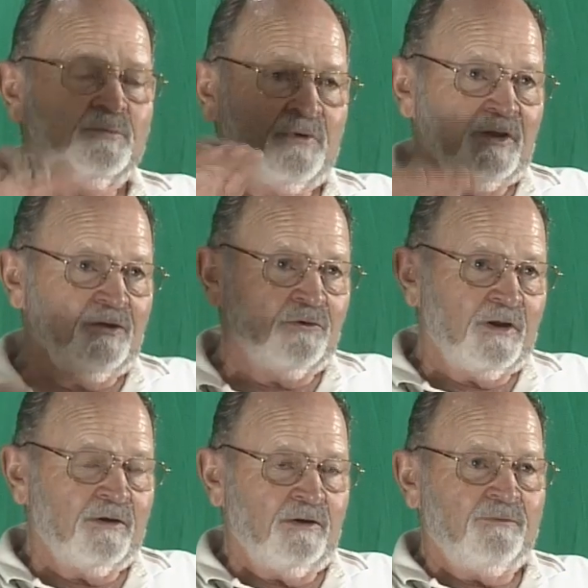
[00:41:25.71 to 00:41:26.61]
But they go
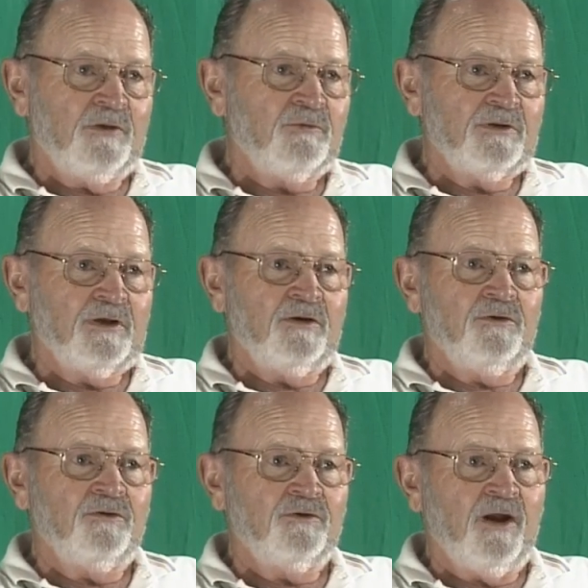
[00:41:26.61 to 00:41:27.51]
down if they went down to
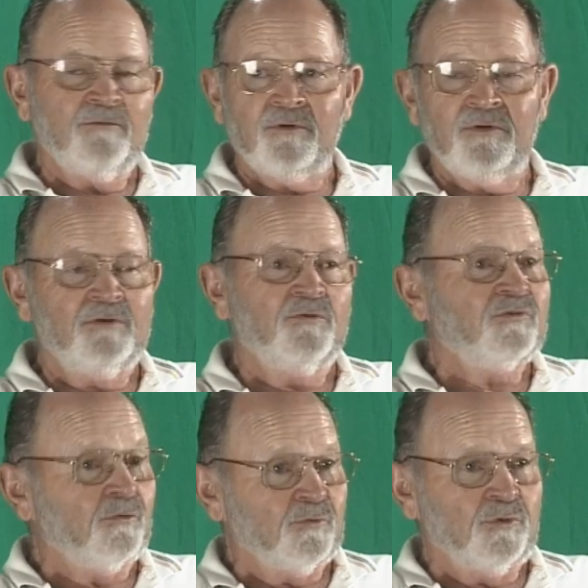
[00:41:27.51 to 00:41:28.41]
their driveway, it was
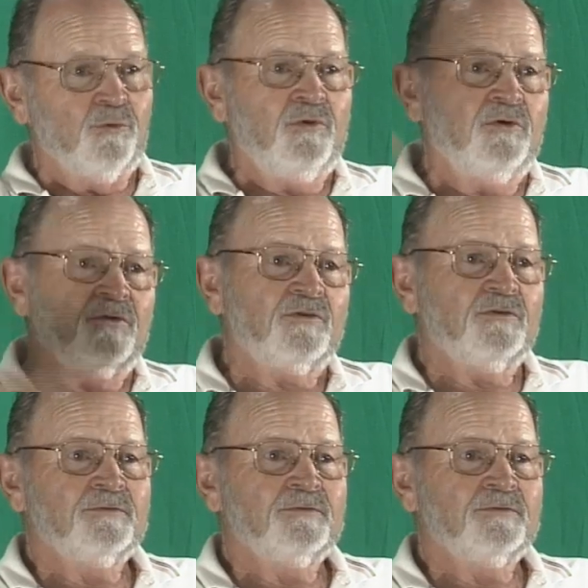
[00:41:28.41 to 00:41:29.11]
over their wheels.